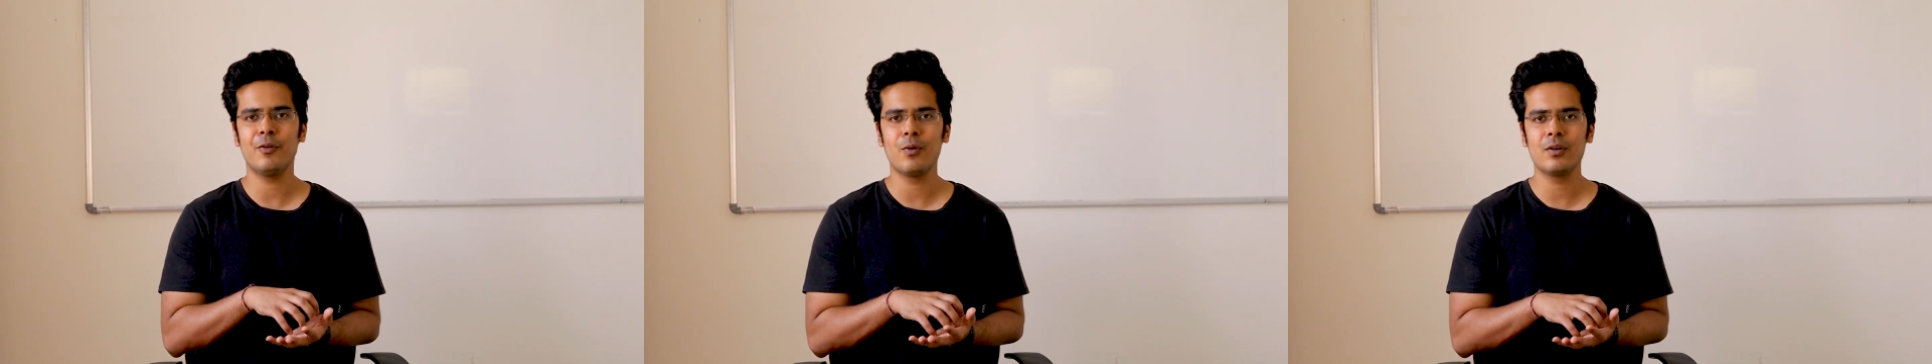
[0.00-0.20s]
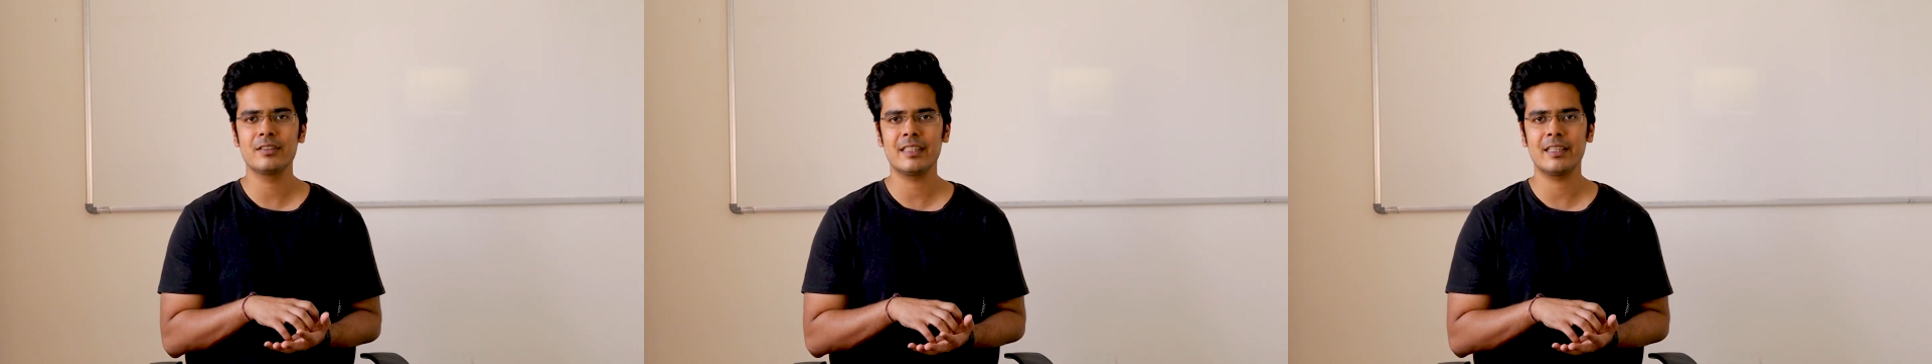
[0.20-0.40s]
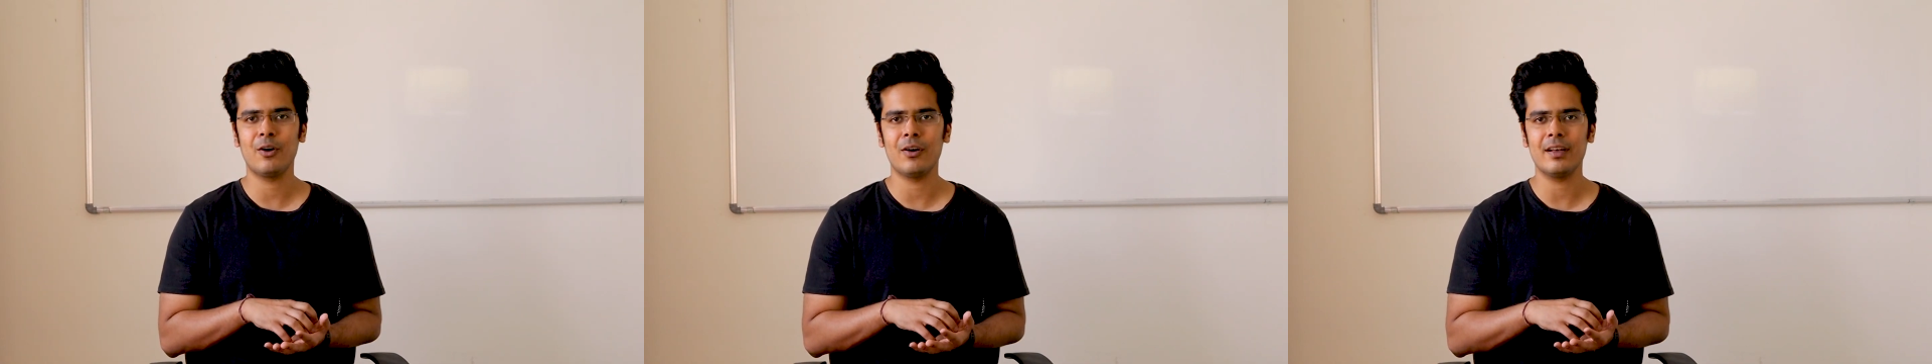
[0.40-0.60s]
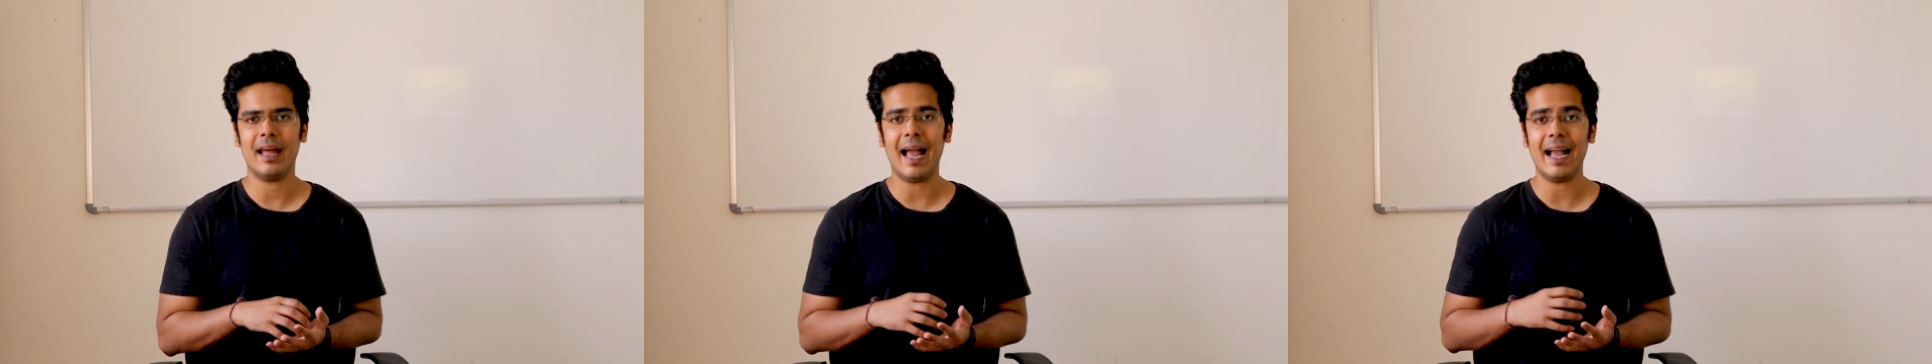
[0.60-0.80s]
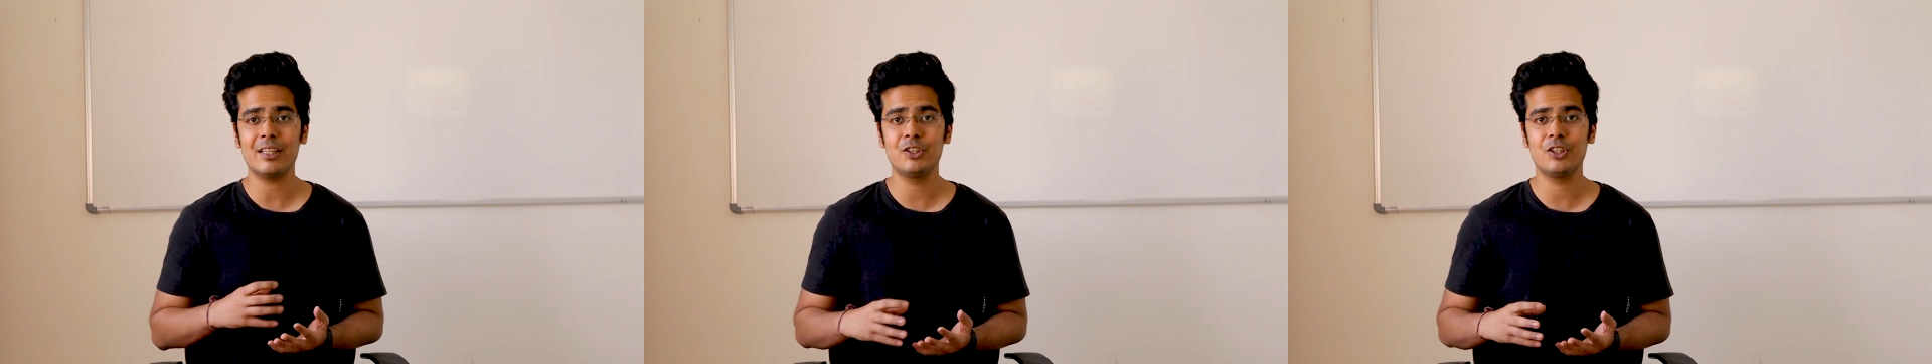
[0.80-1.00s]
focusing on
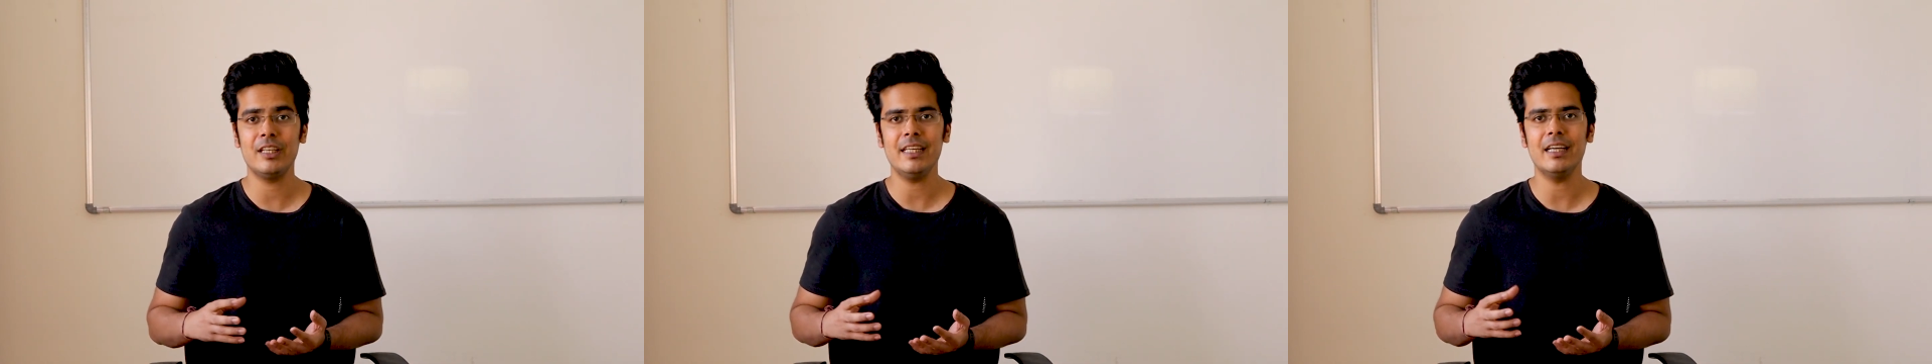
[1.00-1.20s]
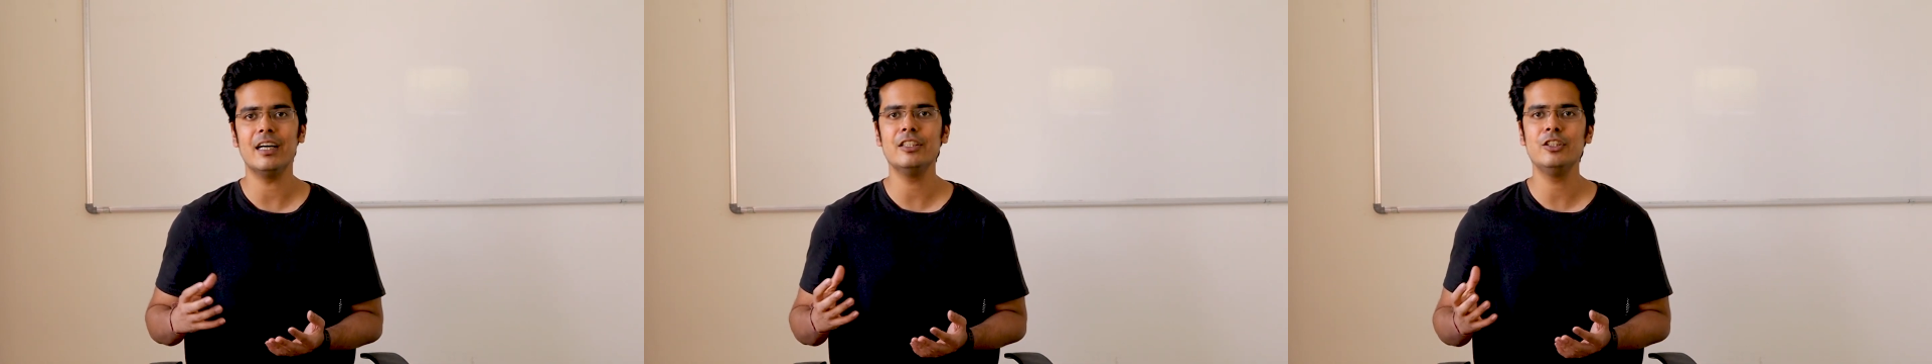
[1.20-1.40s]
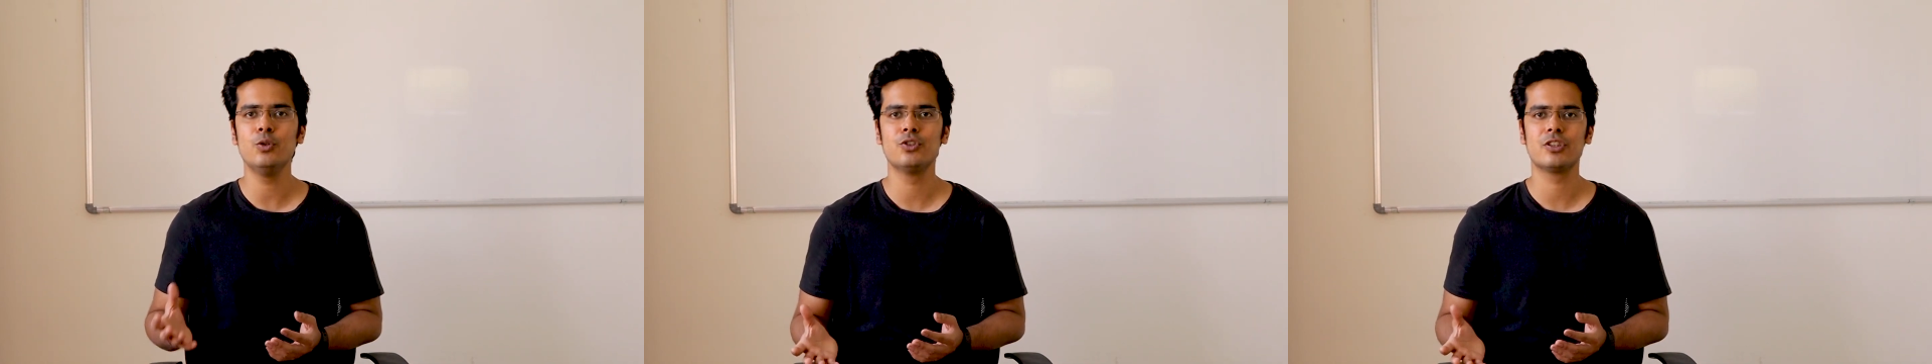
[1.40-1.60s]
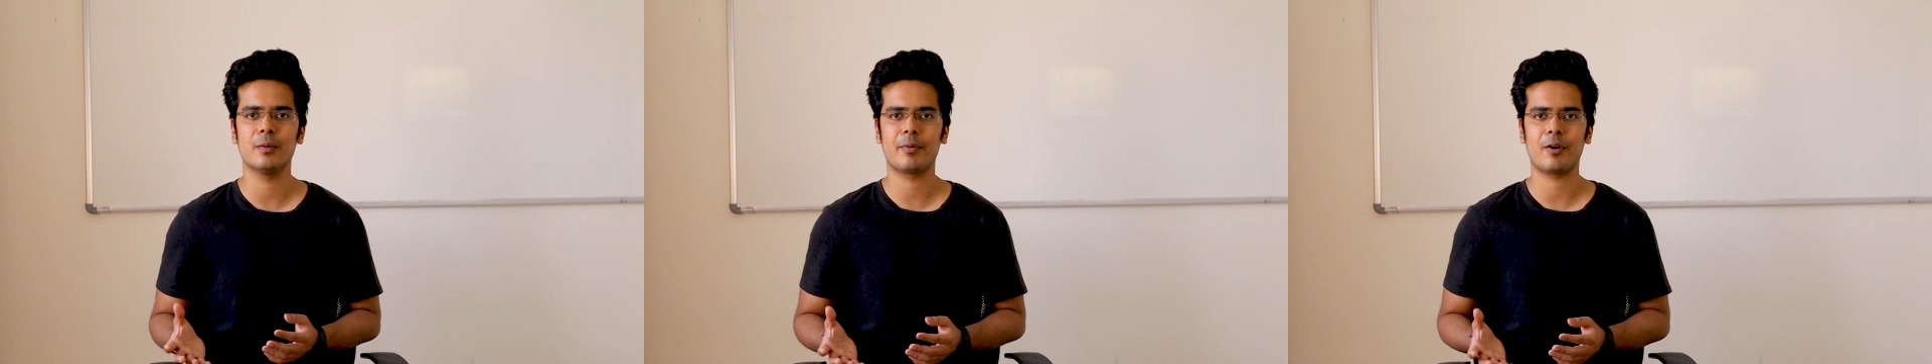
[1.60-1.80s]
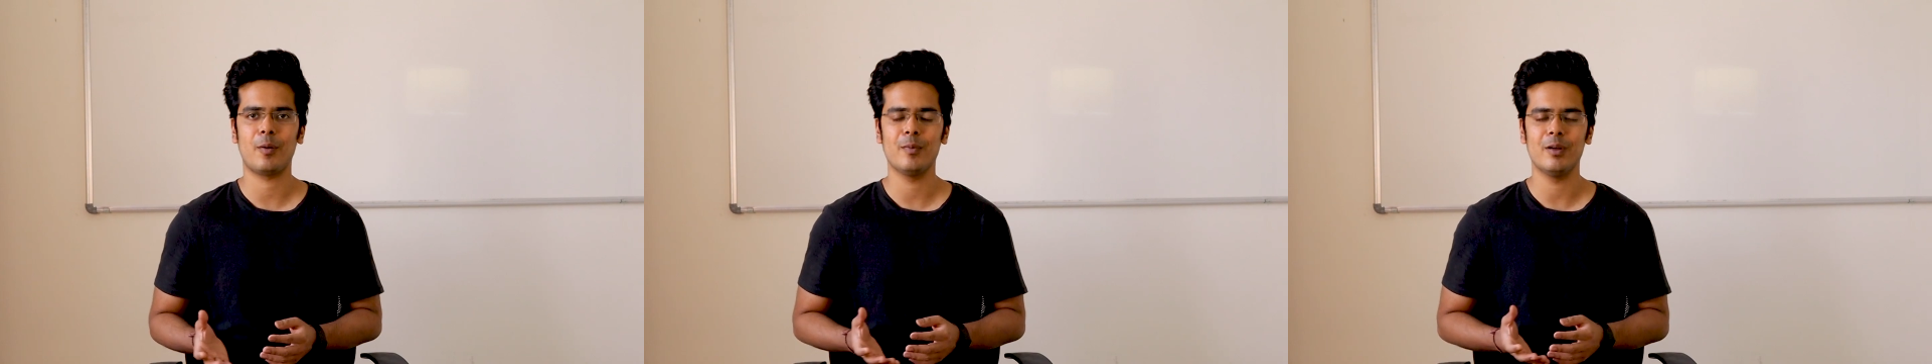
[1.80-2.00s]
actually a
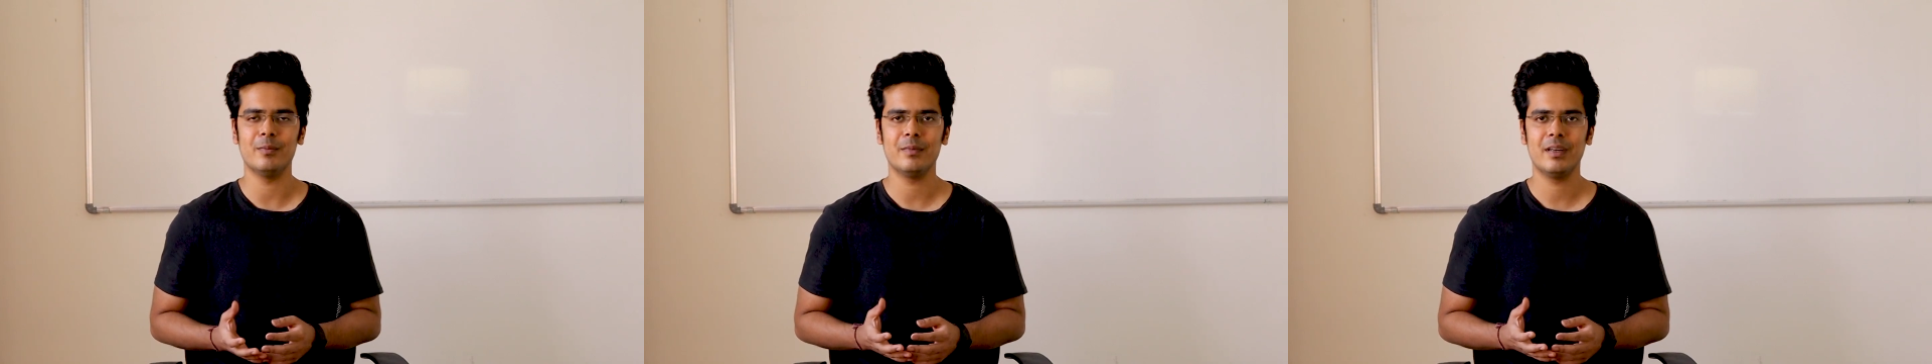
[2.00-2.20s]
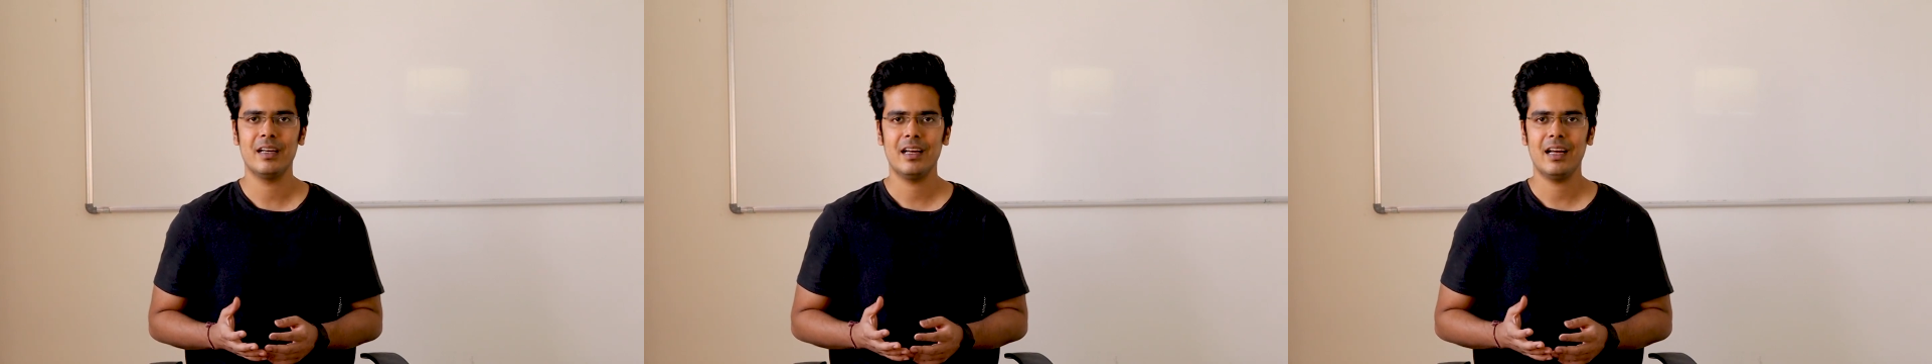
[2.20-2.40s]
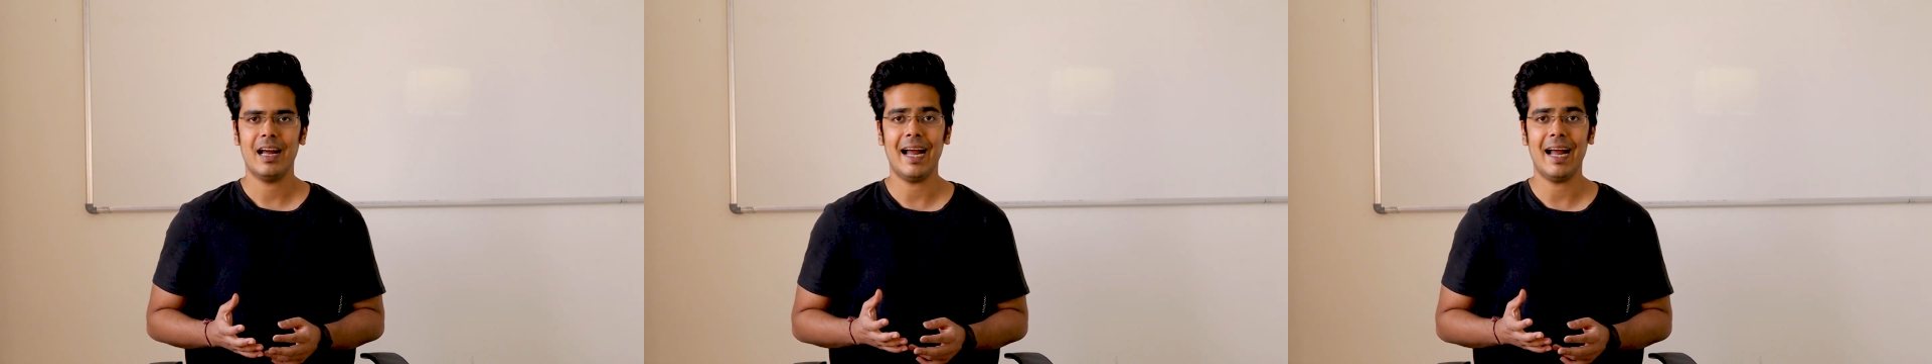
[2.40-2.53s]
user problem?